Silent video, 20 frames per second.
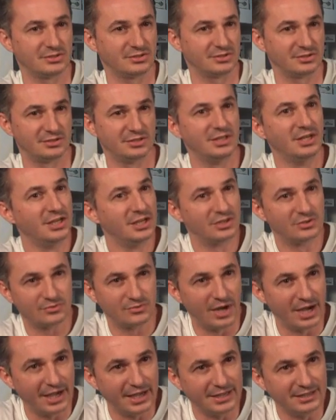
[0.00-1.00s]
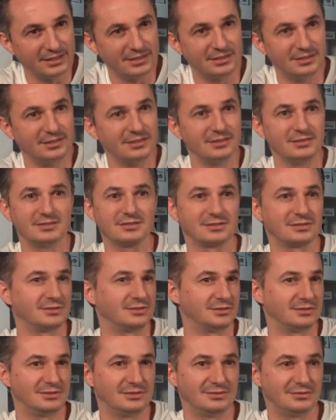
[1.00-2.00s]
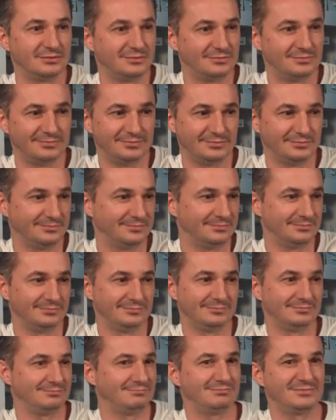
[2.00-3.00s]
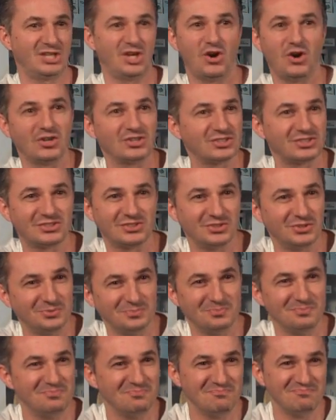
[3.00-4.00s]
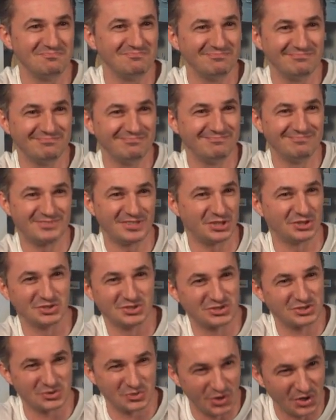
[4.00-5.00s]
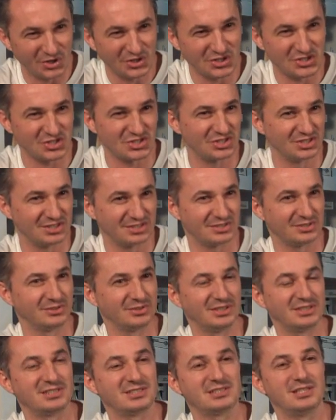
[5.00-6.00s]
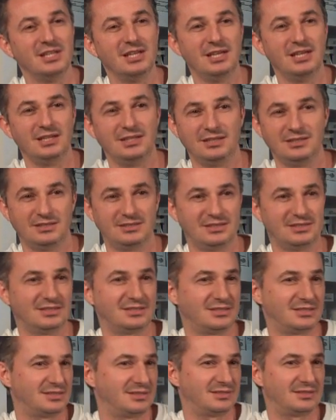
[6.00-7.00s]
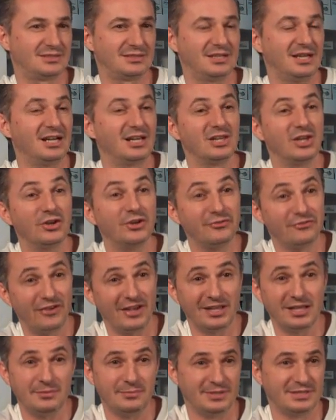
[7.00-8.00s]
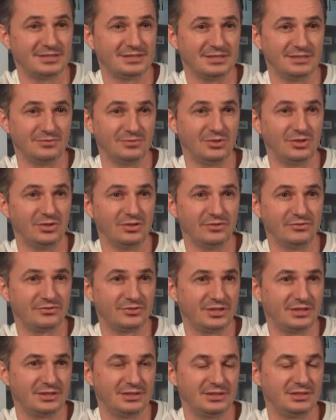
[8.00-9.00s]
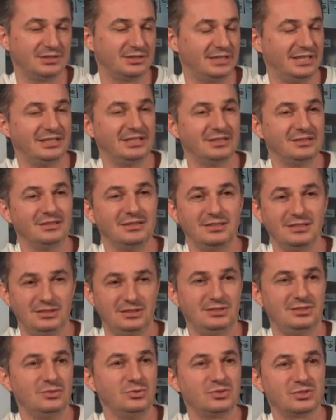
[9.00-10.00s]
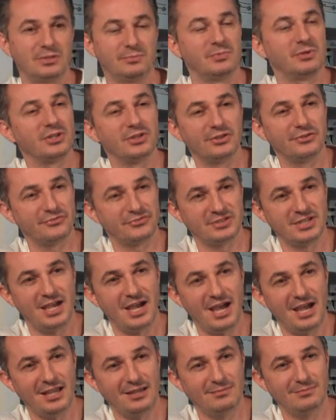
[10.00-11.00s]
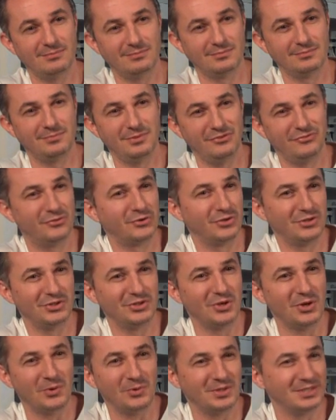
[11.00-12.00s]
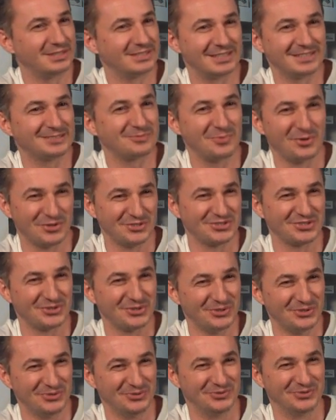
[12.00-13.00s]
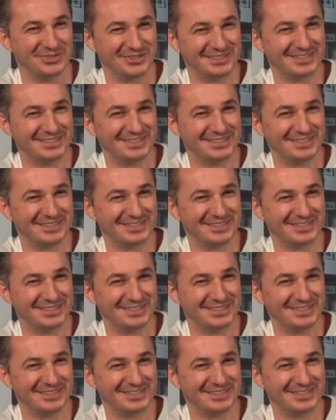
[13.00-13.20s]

or writers or costume constructions, or there's a lot of elements involved, and it can use up a lot of time before you know it 6 months are over.